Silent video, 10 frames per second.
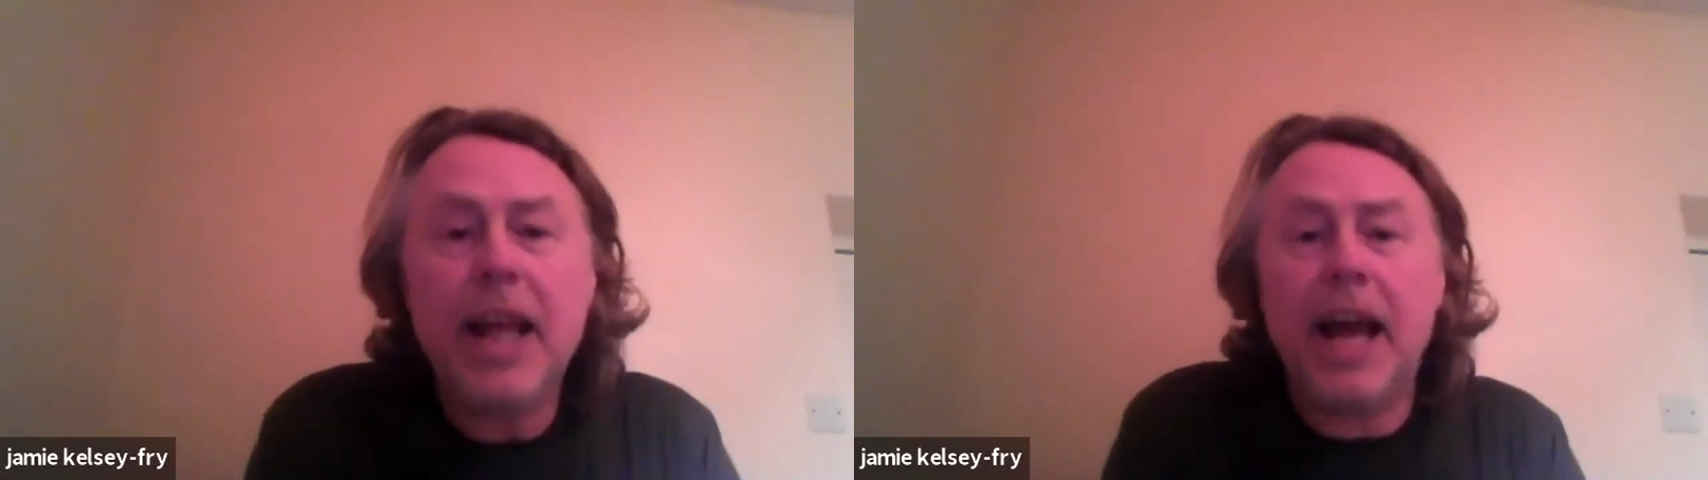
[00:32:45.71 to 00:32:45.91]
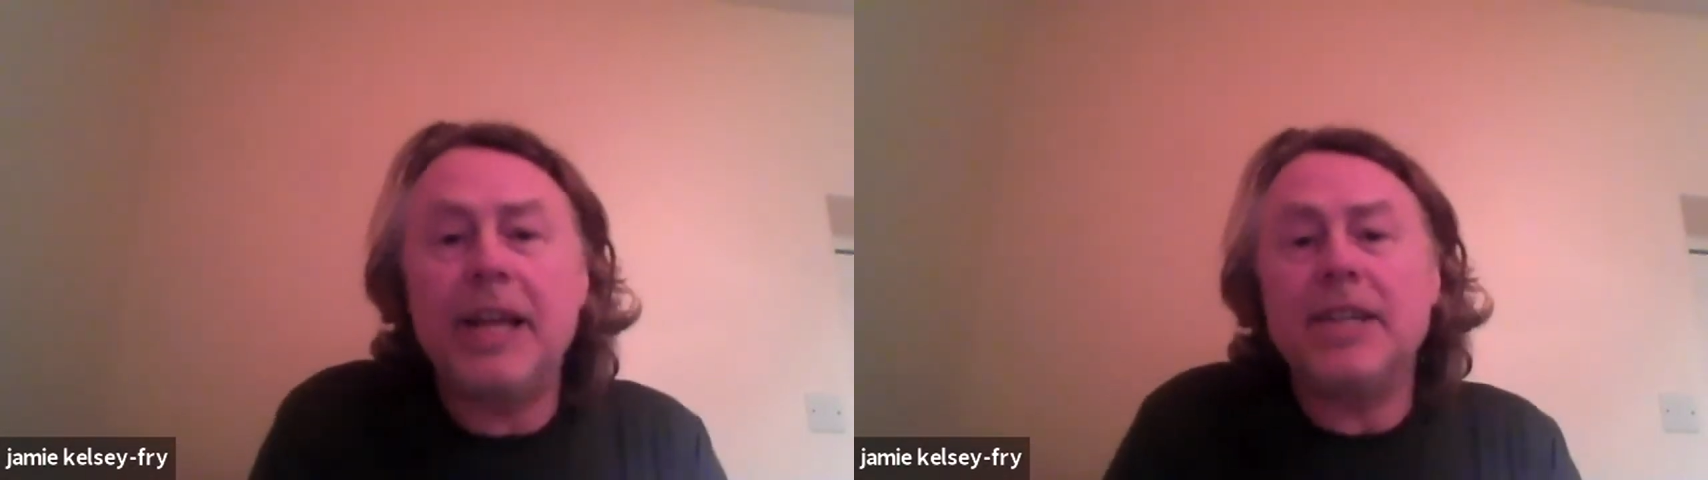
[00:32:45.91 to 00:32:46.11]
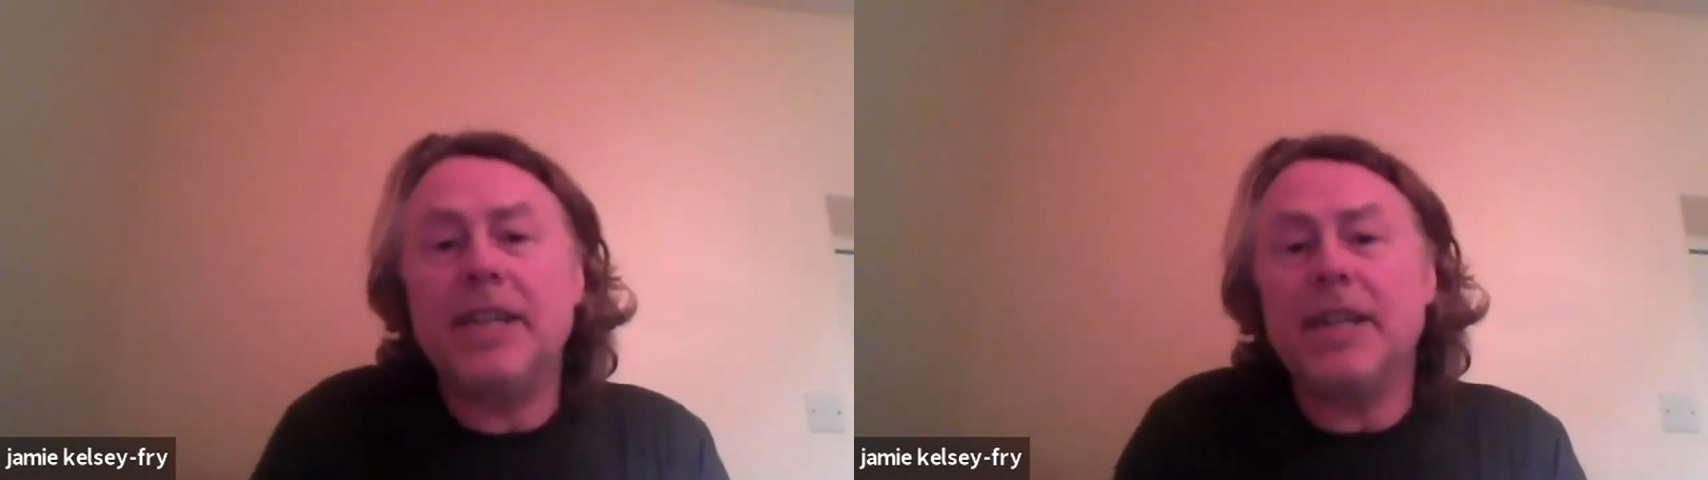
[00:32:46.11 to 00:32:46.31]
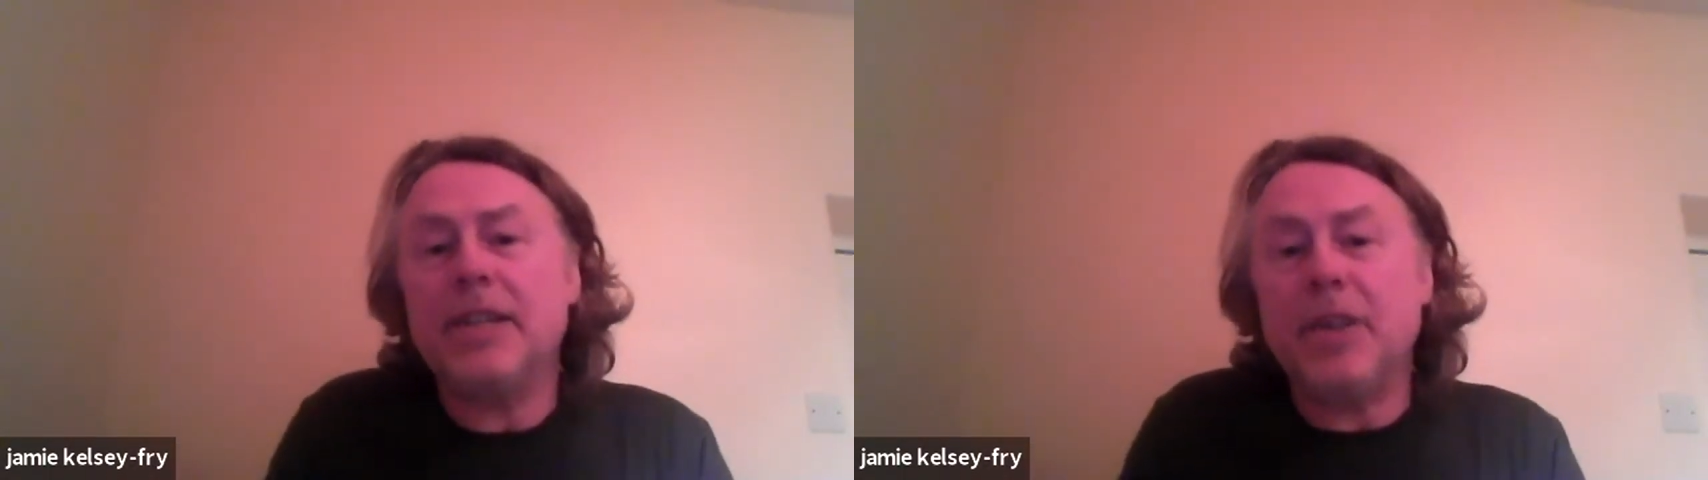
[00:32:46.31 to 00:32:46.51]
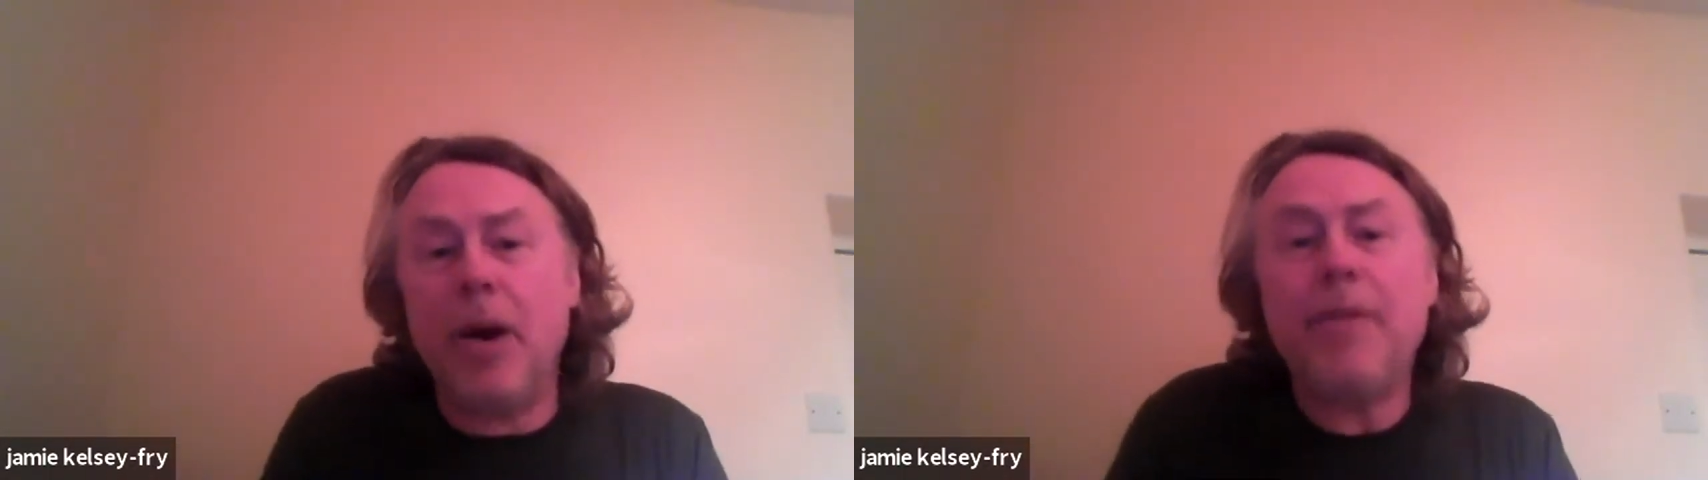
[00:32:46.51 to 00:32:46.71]
And
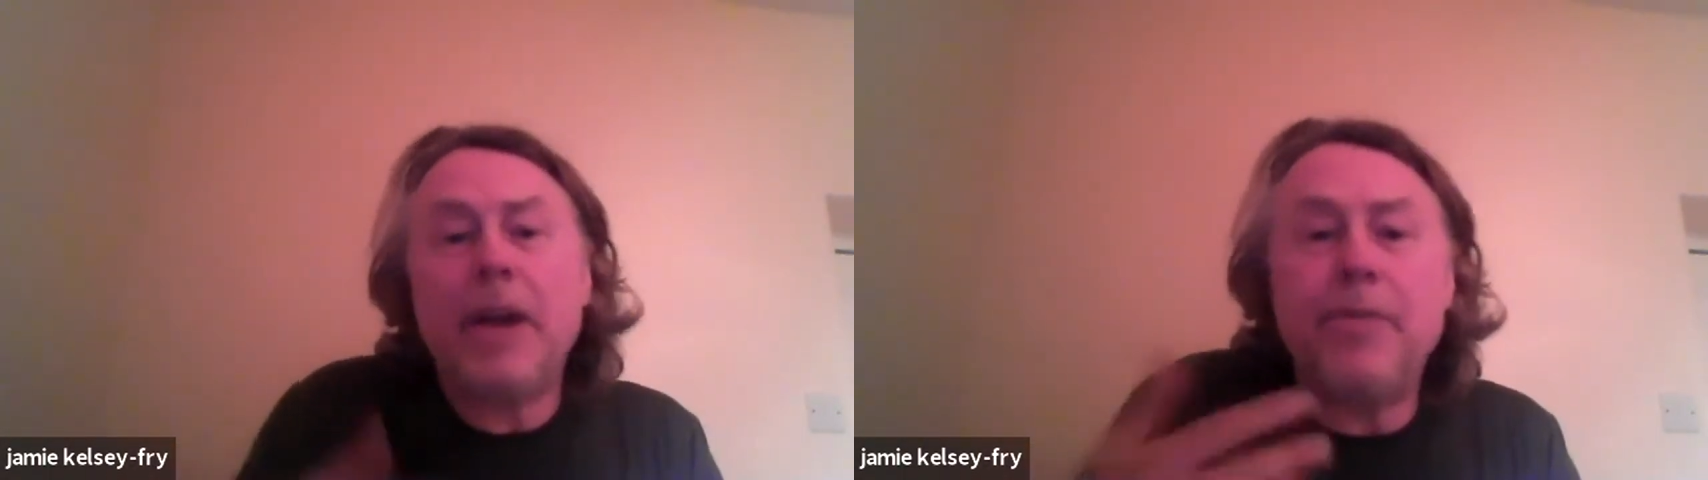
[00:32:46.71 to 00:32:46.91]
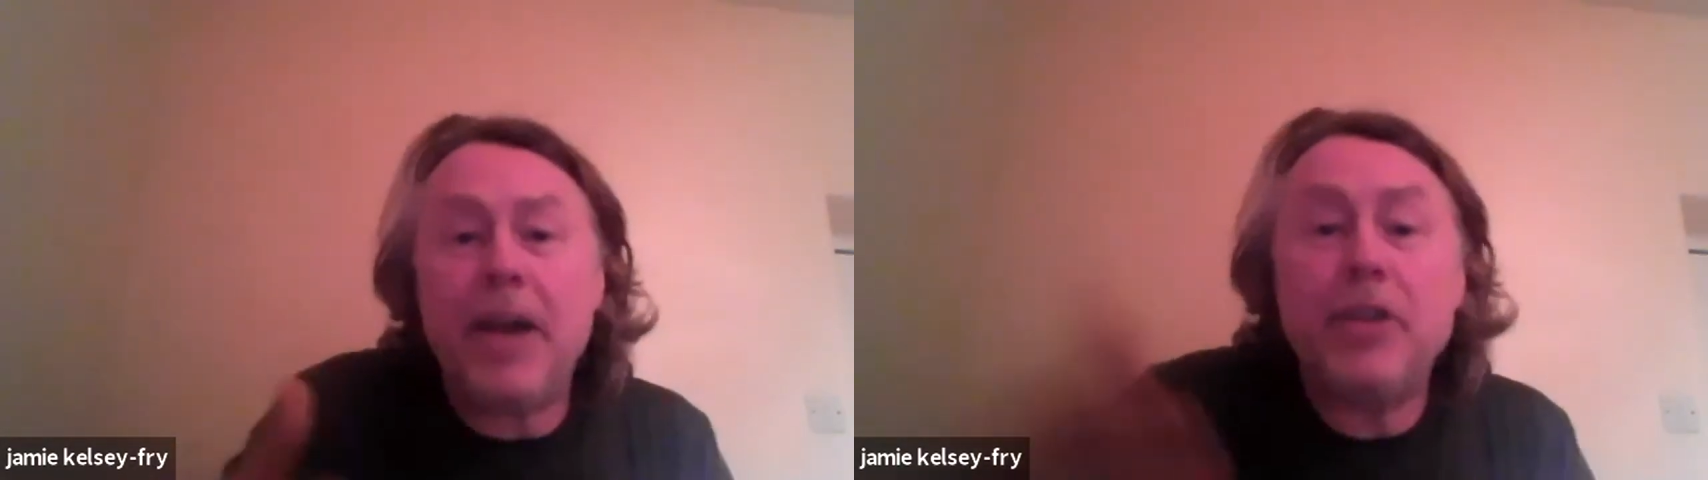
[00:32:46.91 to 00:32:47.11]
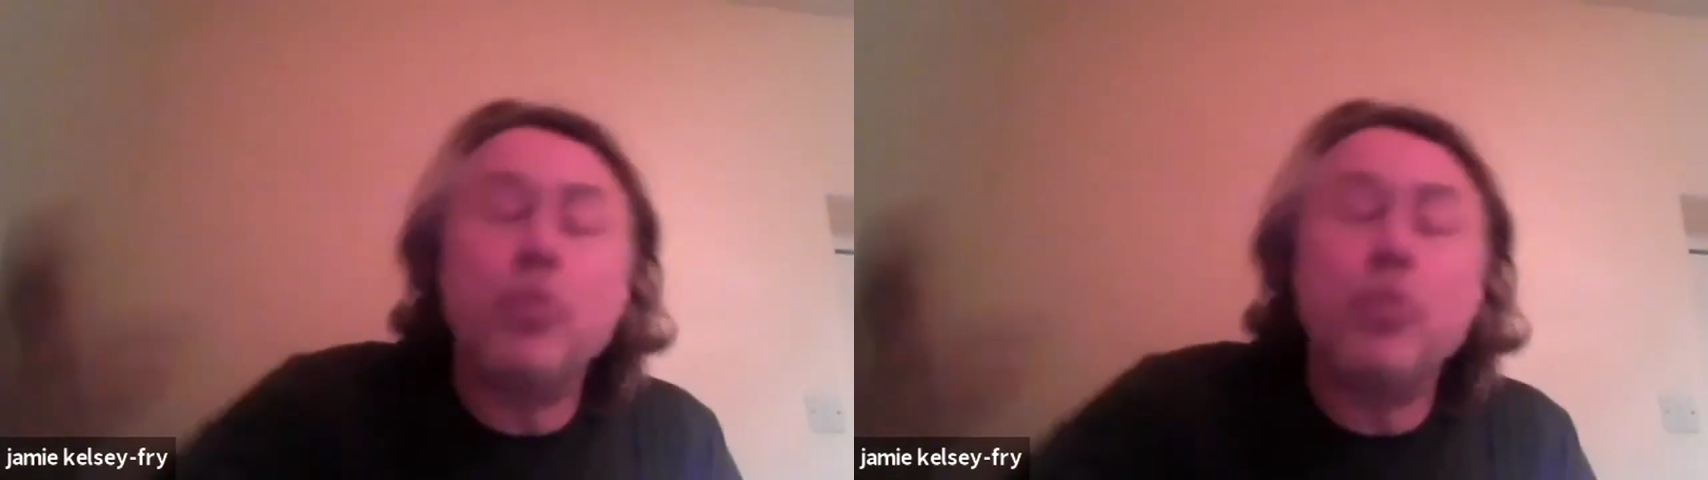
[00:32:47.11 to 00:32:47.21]
so I've had a friend